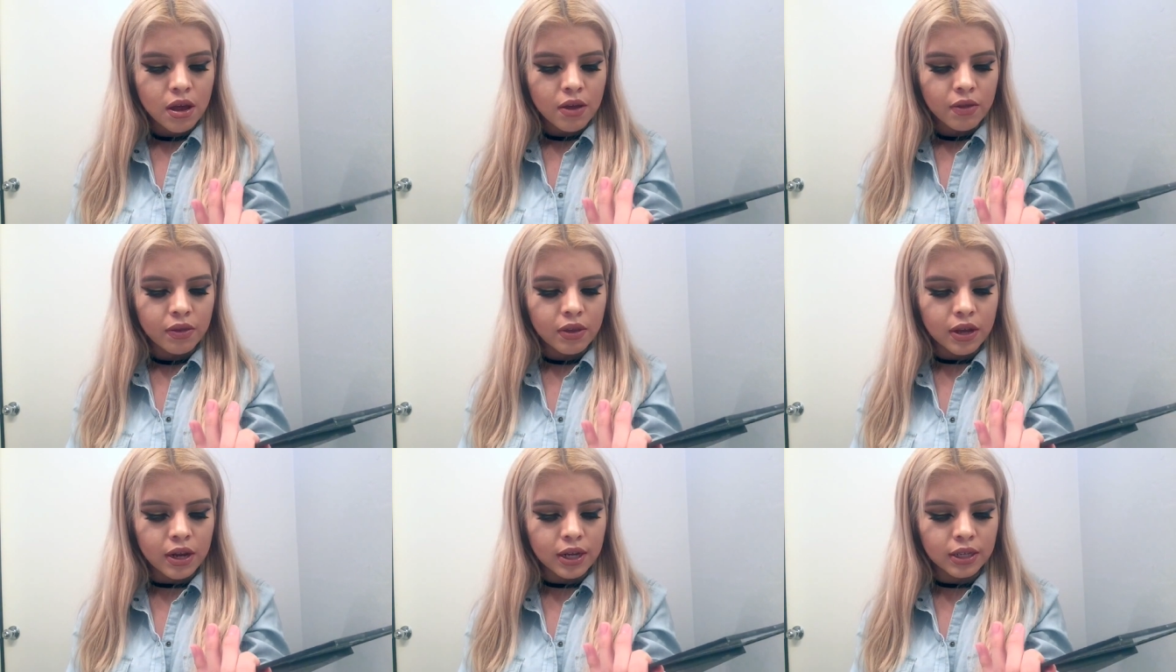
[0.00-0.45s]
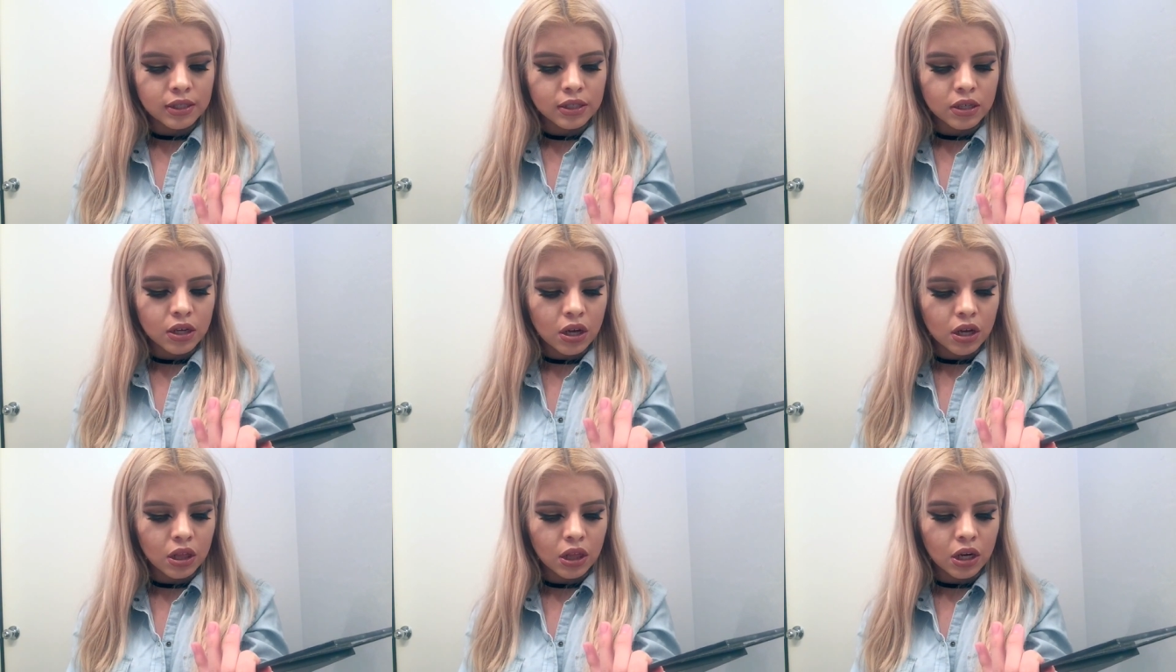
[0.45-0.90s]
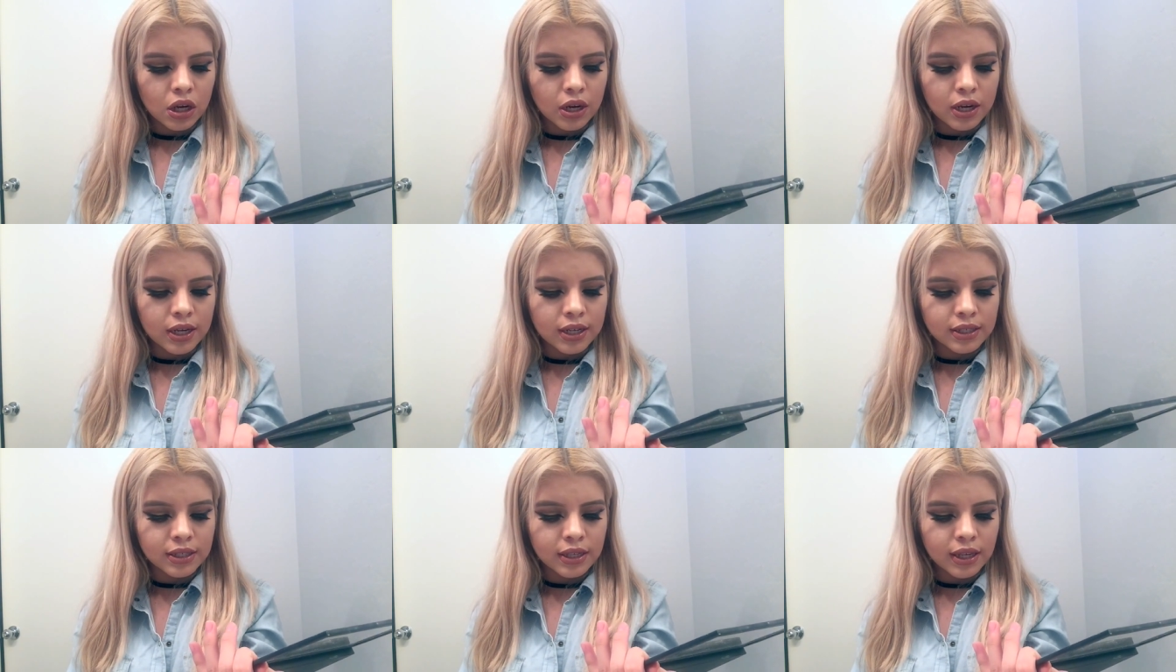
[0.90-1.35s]
The next color
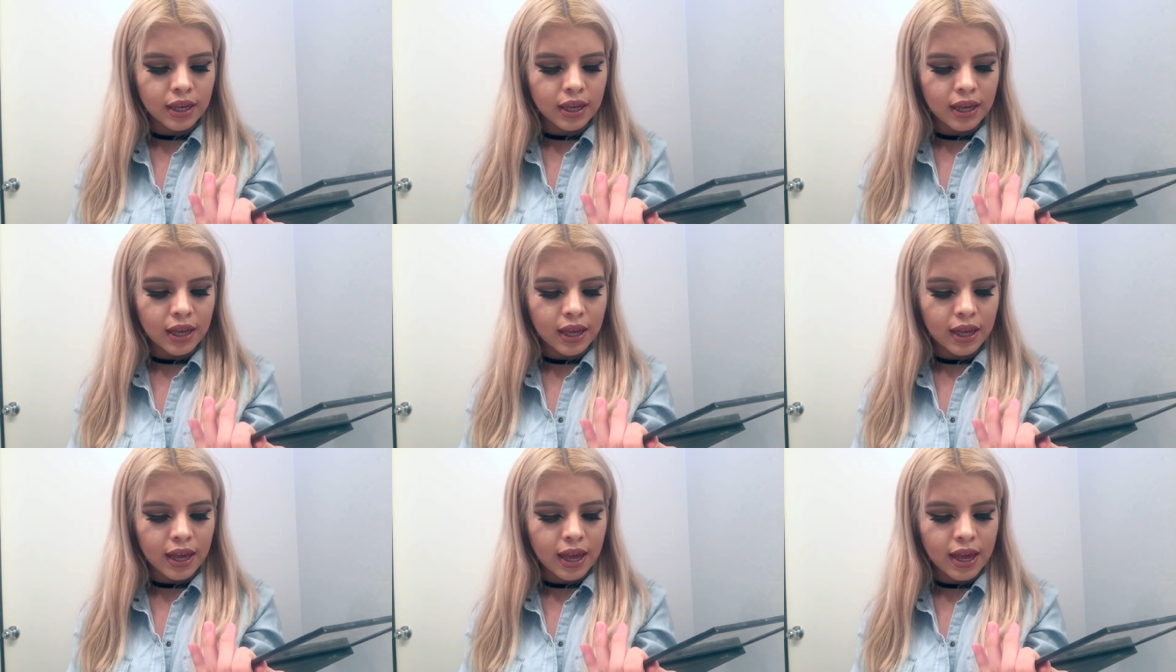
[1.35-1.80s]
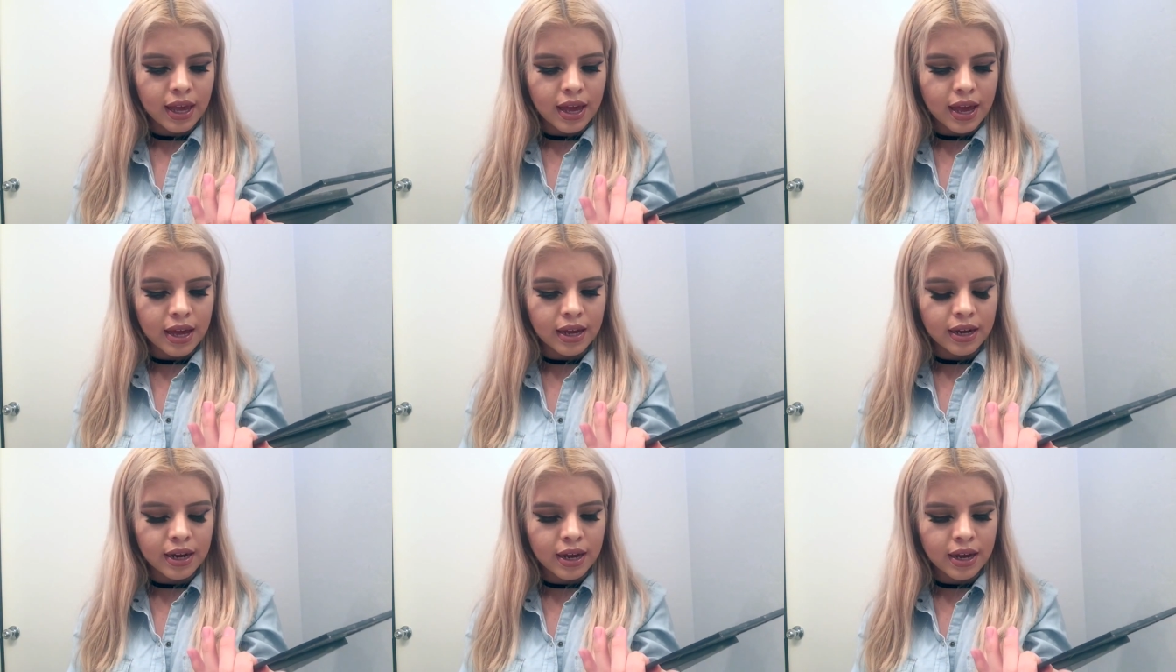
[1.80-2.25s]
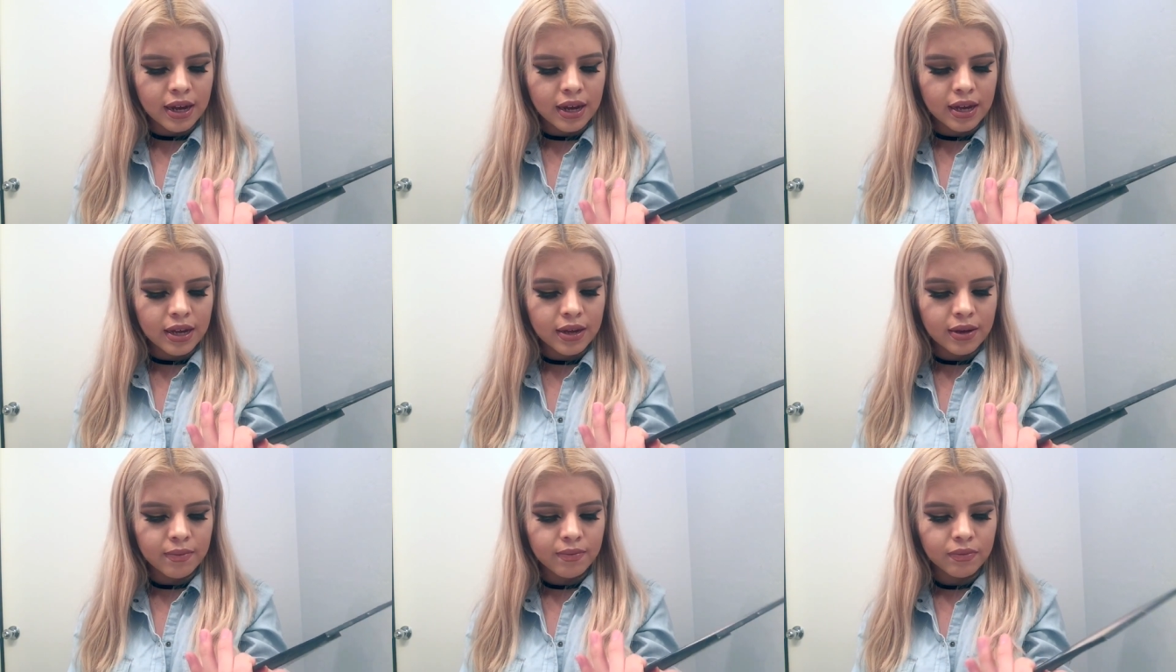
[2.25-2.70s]
is Henna,